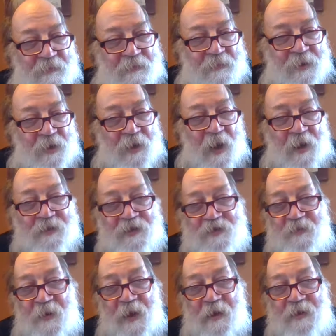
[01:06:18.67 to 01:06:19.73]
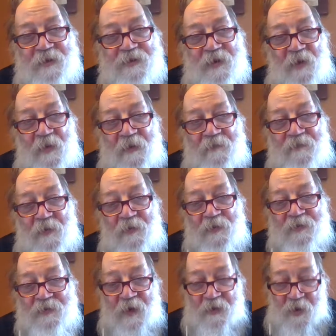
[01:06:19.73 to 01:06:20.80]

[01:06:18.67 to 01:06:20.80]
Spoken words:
Your conscious mind is totally focused on your